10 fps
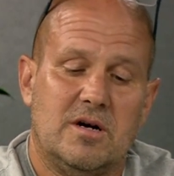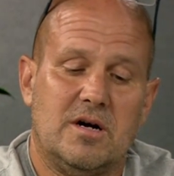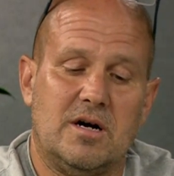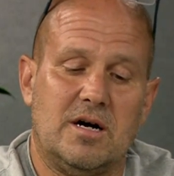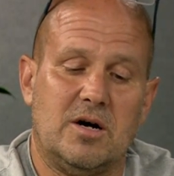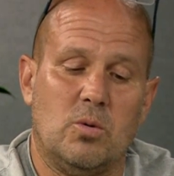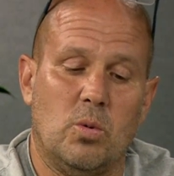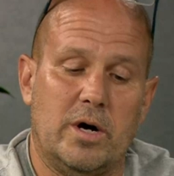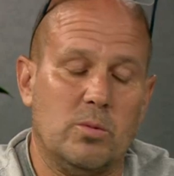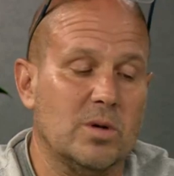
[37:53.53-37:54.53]
Uh,
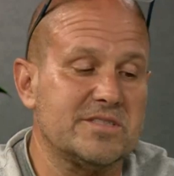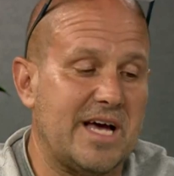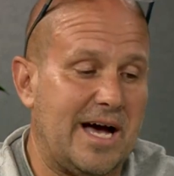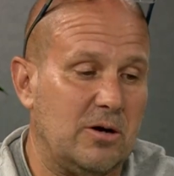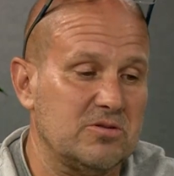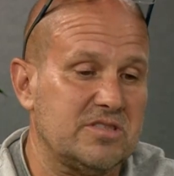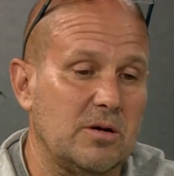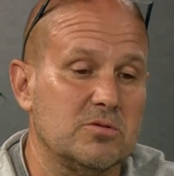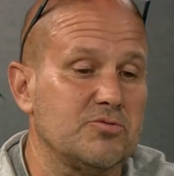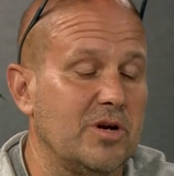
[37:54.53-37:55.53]
one was a house that
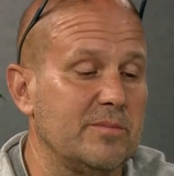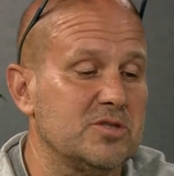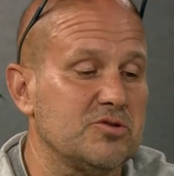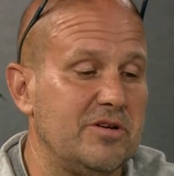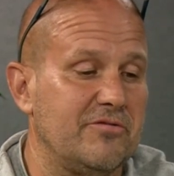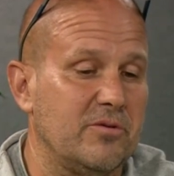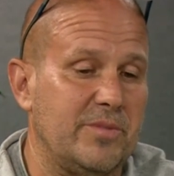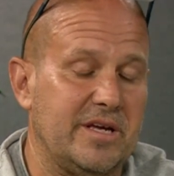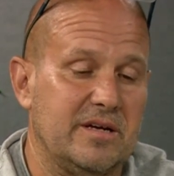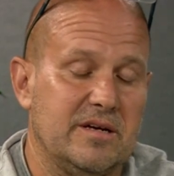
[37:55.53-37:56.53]
was right up the street from
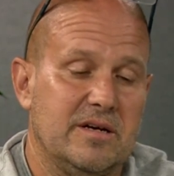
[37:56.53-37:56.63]
me.